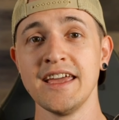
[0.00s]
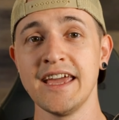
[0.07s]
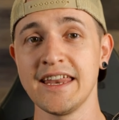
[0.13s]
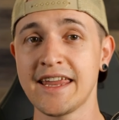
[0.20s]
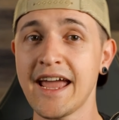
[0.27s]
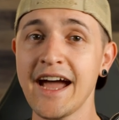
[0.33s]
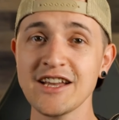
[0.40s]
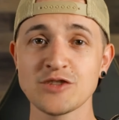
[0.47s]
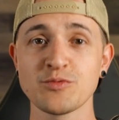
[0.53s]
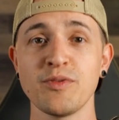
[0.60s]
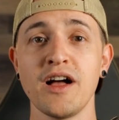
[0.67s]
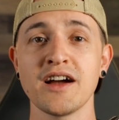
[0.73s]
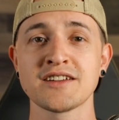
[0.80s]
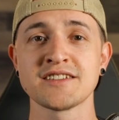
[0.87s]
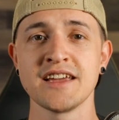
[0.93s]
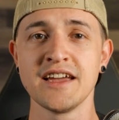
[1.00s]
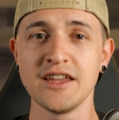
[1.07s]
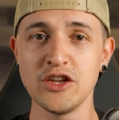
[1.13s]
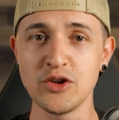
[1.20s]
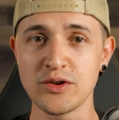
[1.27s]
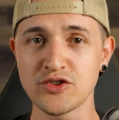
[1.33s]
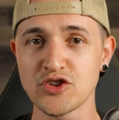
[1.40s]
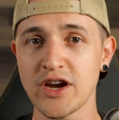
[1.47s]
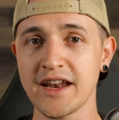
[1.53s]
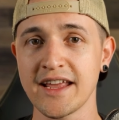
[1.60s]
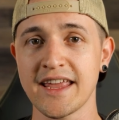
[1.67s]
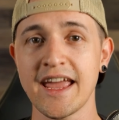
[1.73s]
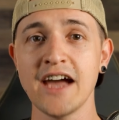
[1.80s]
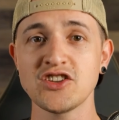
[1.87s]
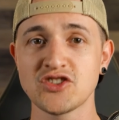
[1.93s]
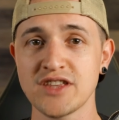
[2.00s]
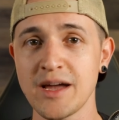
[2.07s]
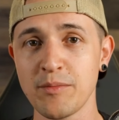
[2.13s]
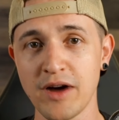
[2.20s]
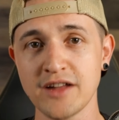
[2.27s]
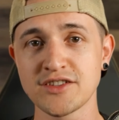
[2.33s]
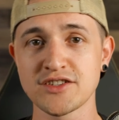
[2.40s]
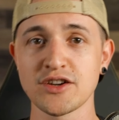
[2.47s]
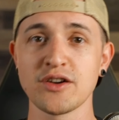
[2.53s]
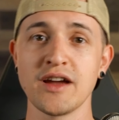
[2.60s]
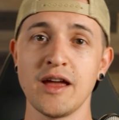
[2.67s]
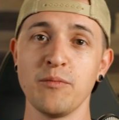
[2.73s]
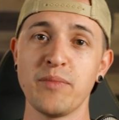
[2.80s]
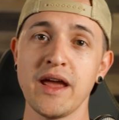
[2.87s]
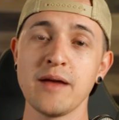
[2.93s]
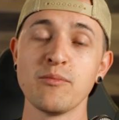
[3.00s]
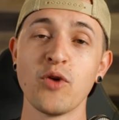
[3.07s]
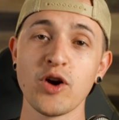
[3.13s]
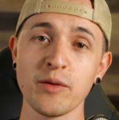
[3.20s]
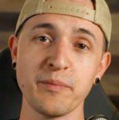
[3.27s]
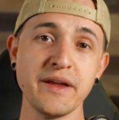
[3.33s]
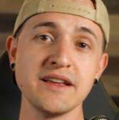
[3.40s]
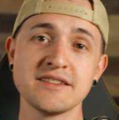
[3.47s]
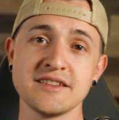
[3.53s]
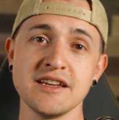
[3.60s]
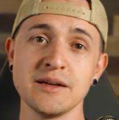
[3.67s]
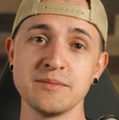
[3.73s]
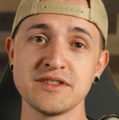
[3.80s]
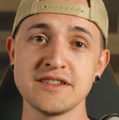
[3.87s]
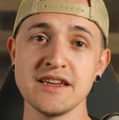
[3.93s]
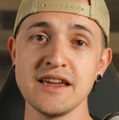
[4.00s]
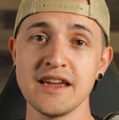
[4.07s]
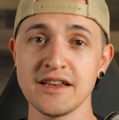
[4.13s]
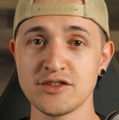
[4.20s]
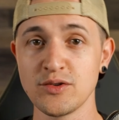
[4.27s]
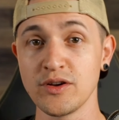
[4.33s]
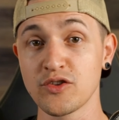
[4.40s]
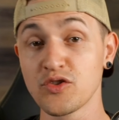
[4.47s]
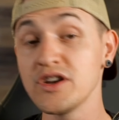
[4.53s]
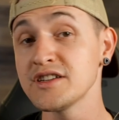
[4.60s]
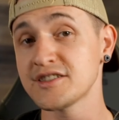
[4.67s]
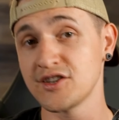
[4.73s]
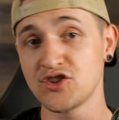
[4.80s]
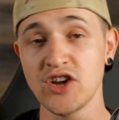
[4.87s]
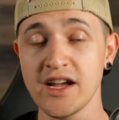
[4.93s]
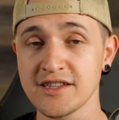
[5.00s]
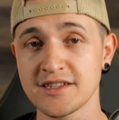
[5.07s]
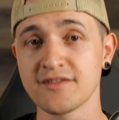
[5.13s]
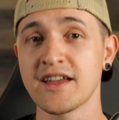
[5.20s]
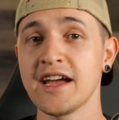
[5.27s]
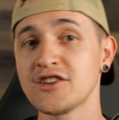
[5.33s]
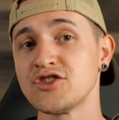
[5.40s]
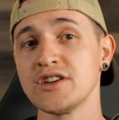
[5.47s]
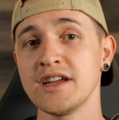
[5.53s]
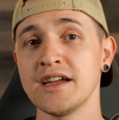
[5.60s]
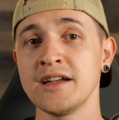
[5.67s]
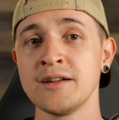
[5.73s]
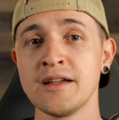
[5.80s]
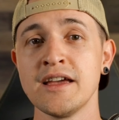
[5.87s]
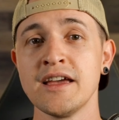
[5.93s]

In catch blocks, you can try to catch that monster and pay more BCMC to increase the chance of catching it.